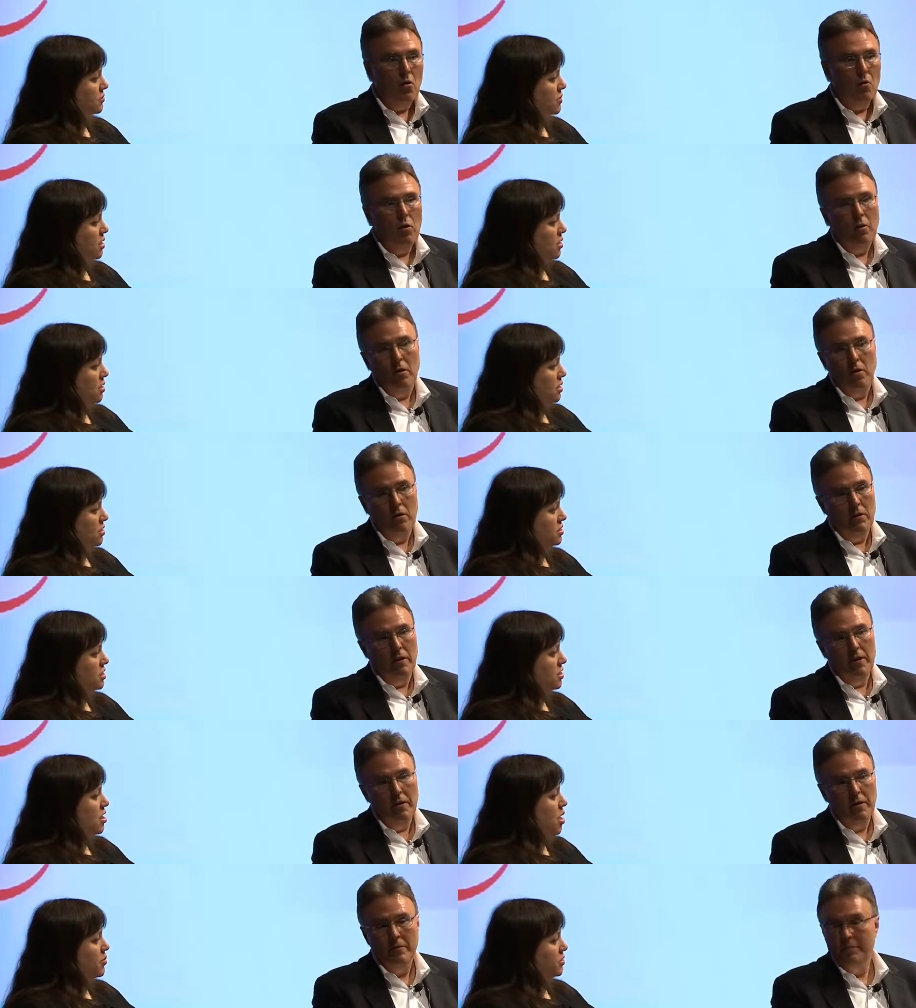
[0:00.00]
Speaker 1: Well,
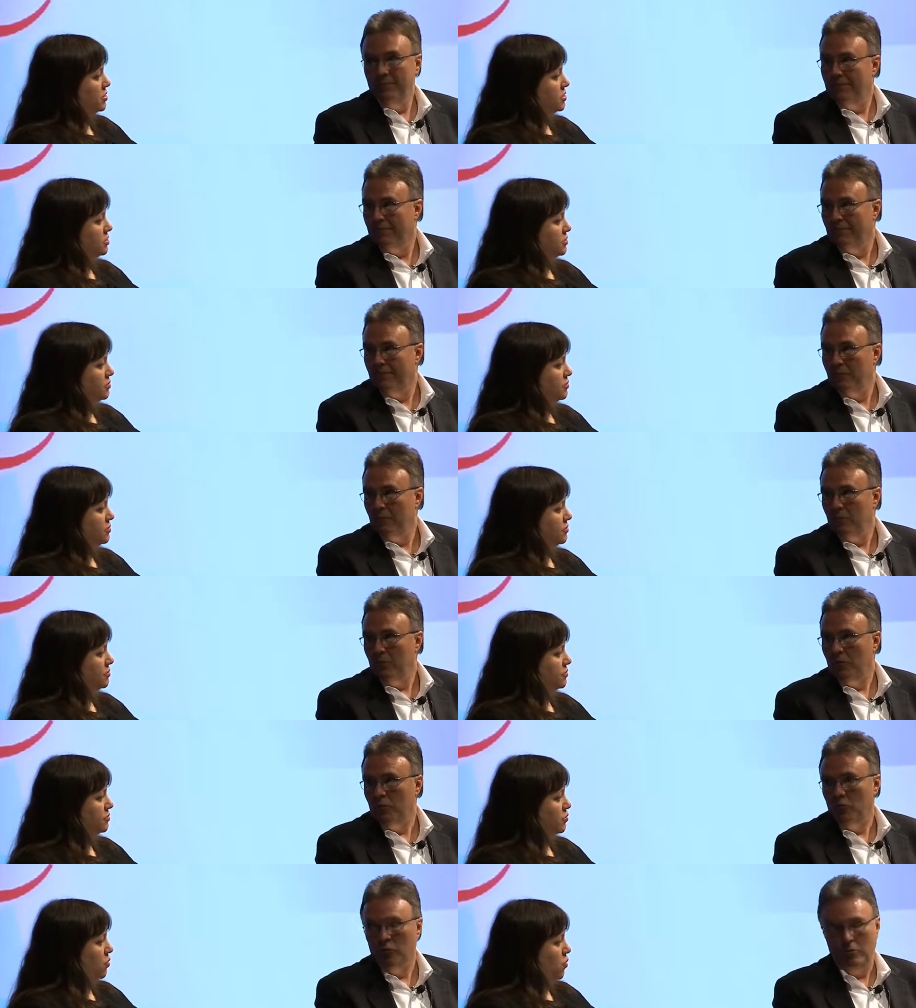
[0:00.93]
Speaker 2: e-commerce.
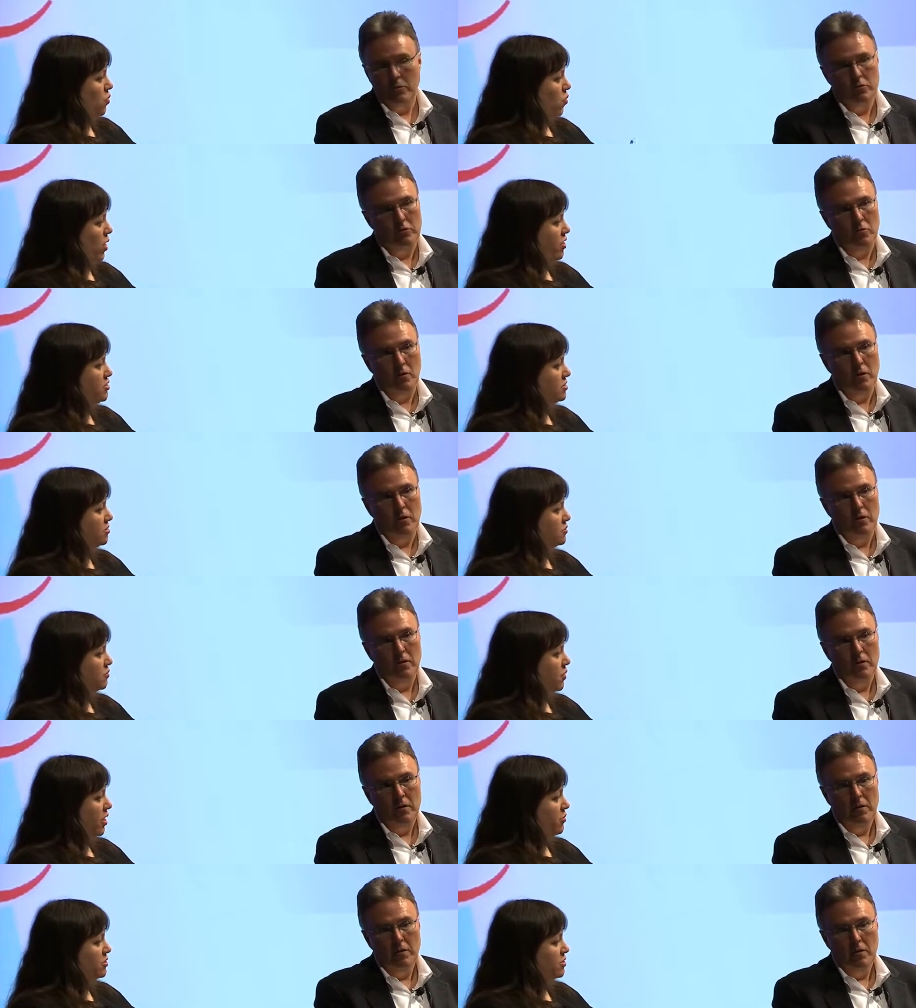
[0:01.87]
Speaker 1: That's
Speaker 2: great.
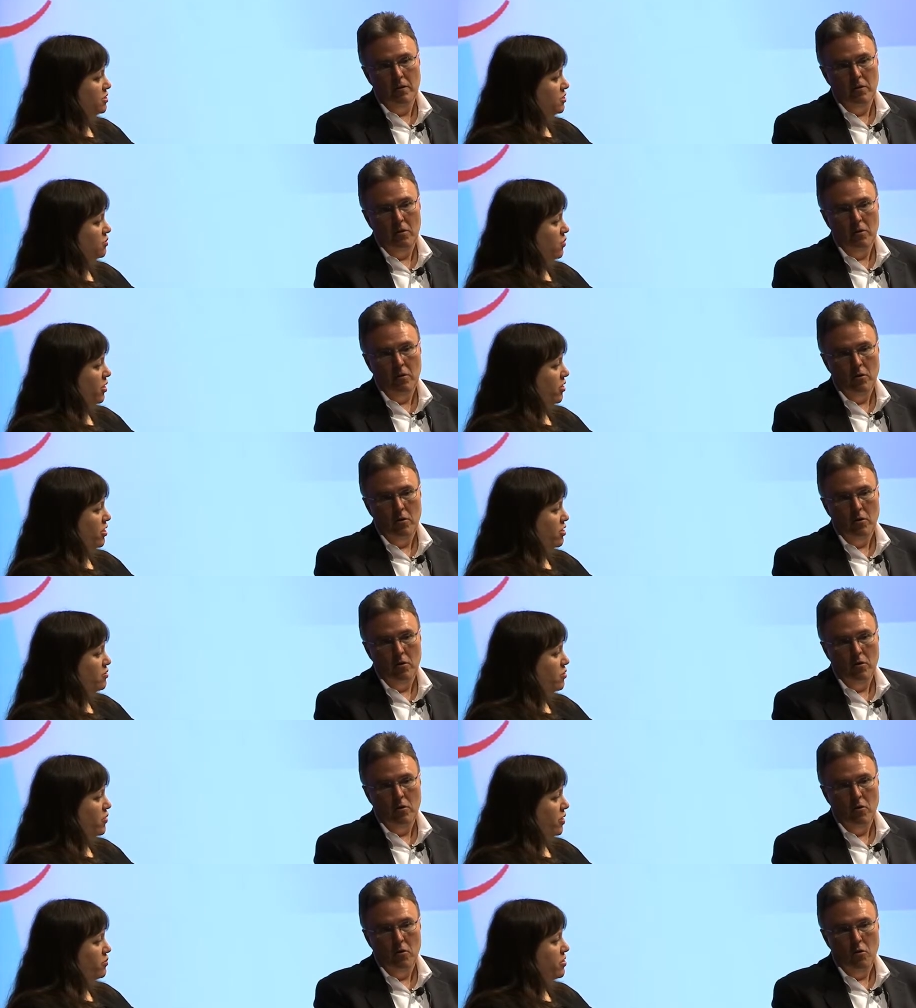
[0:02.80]
Where are you
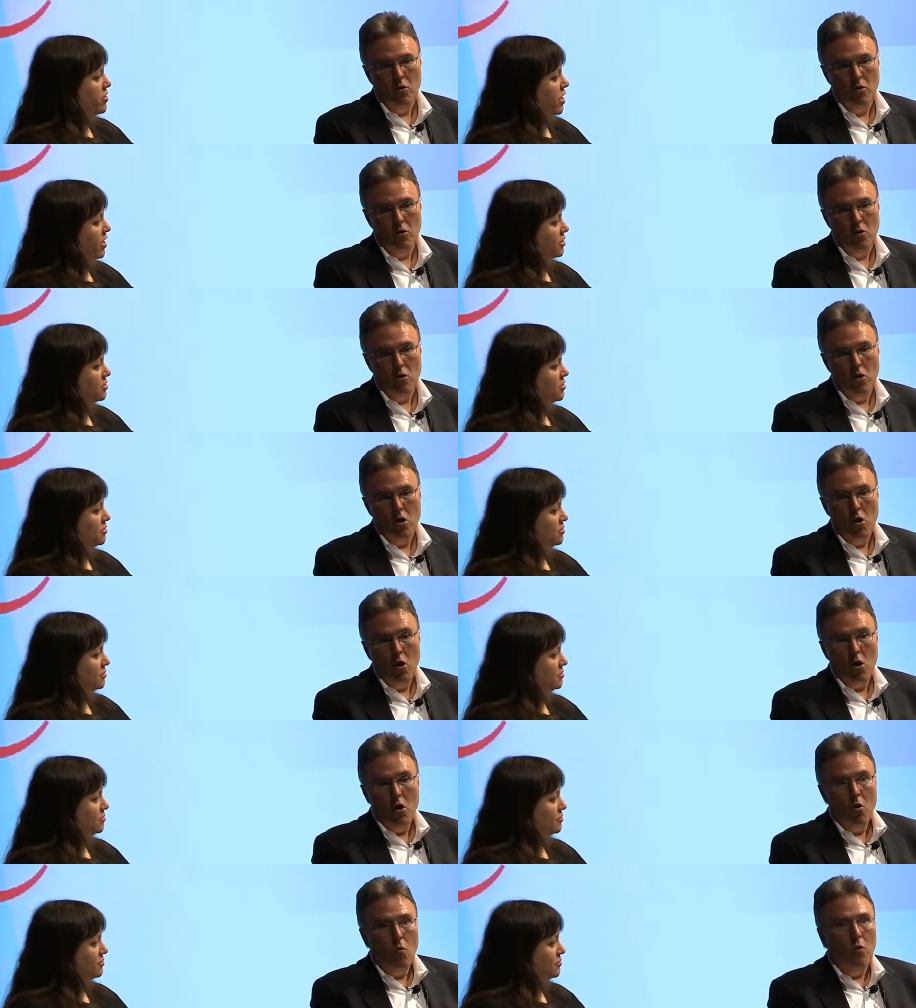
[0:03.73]
going with that?
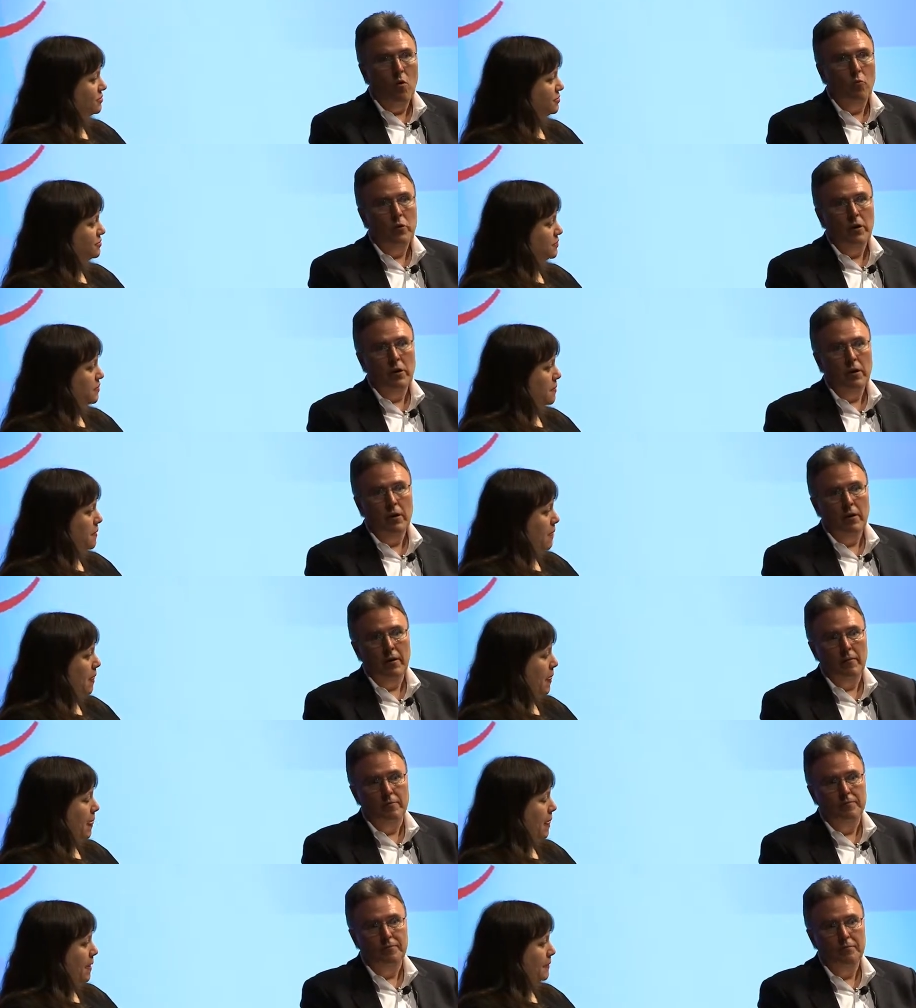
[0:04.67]
Speaker 1: Well, we,
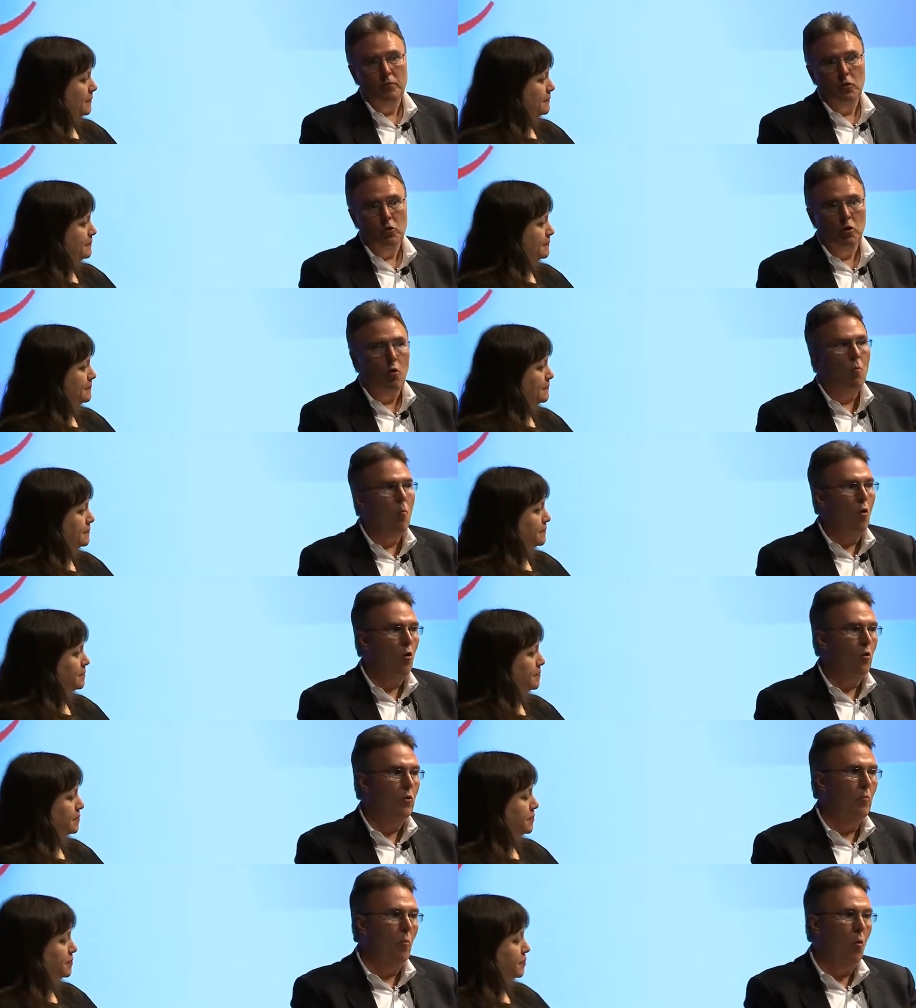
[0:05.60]
you know, more and